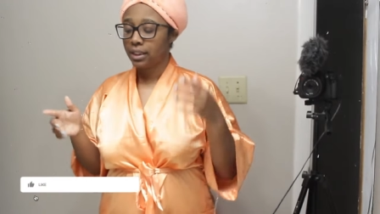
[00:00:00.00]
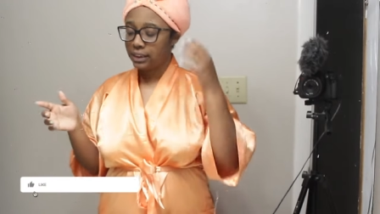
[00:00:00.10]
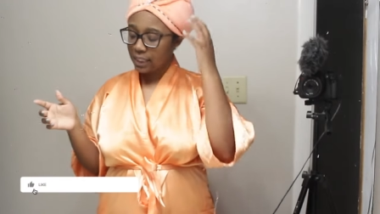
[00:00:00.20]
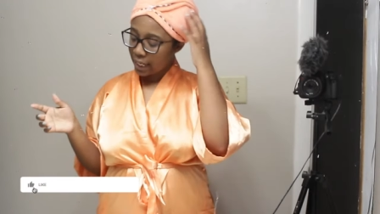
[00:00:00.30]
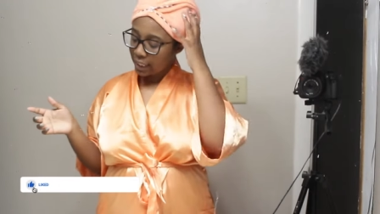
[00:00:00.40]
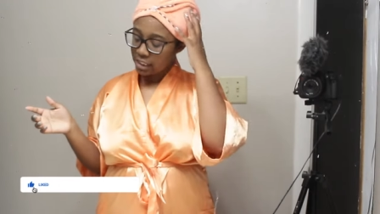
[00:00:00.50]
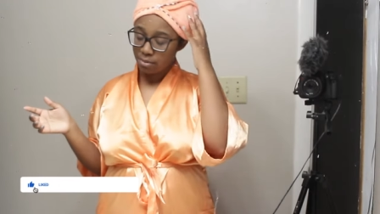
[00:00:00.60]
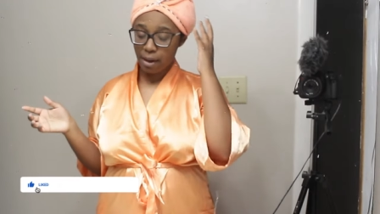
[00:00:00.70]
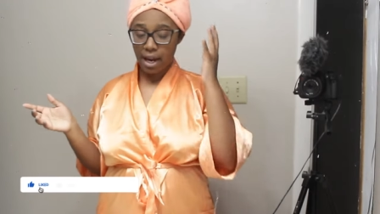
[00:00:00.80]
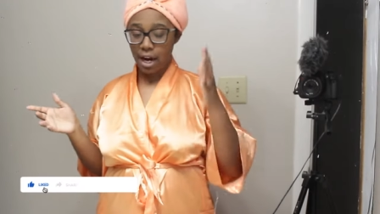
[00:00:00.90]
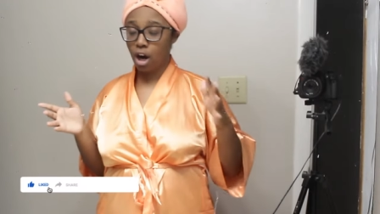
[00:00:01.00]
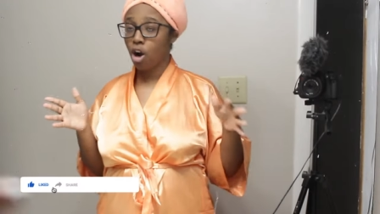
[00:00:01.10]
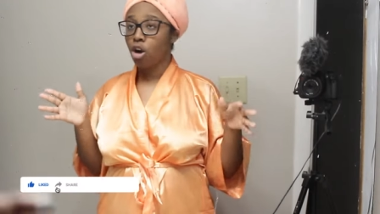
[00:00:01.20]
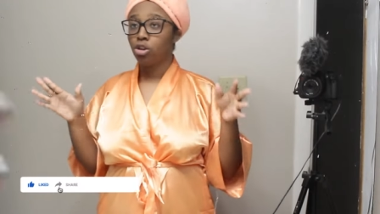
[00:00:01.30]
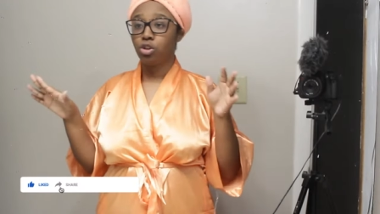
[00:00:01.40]
This thing gets my
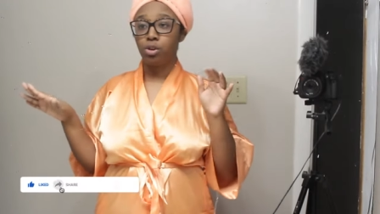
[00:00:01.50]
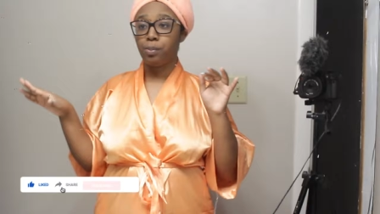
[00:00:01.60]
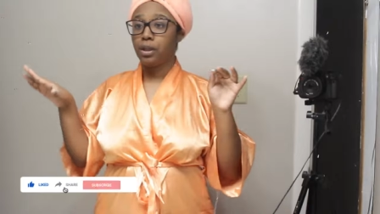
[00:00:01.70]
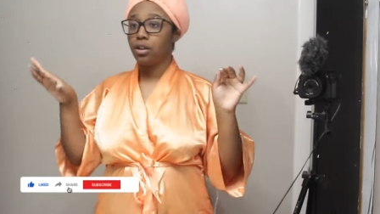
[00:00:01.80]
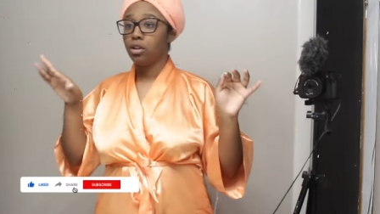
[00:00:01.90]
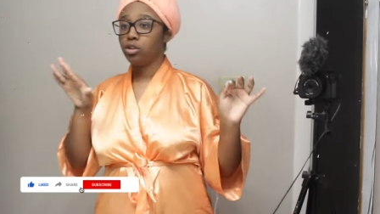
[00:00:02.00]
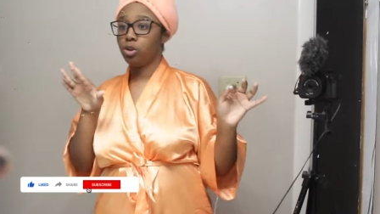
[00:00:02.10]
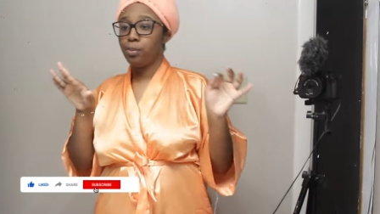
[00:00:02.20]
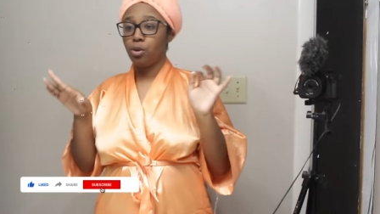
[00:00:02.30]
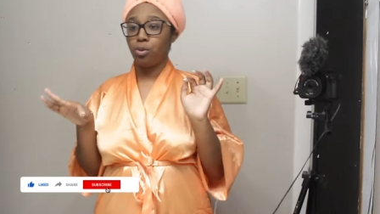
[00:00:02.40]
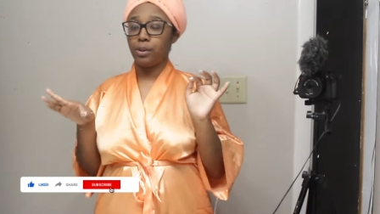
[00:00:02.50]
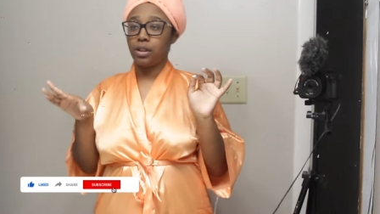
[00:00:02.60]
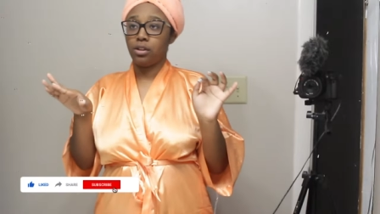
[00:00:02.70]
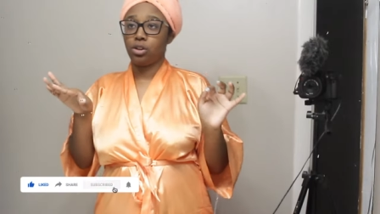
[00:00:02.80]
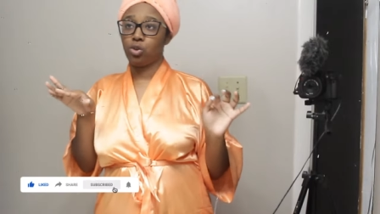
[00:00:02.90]
hair super duper
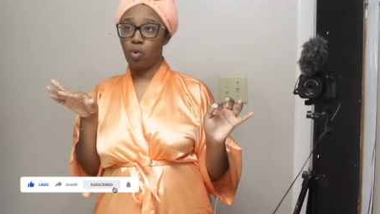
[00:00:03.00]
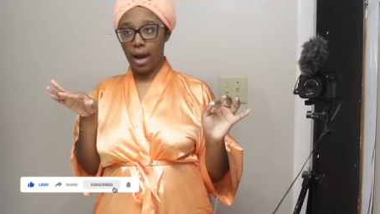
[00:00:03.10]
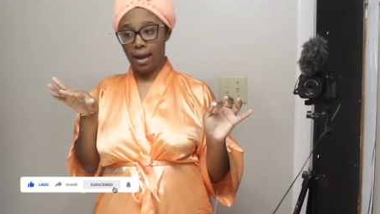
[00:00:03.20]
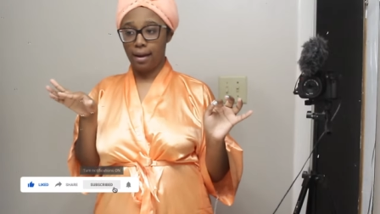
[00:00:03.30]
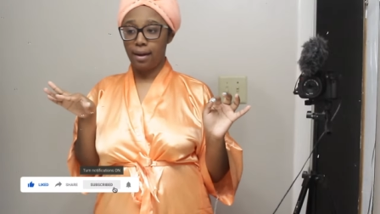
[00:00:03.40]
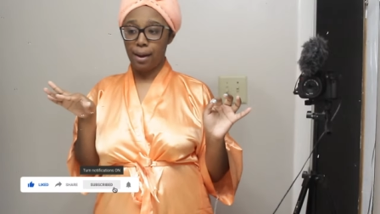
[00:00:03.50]
uber dry.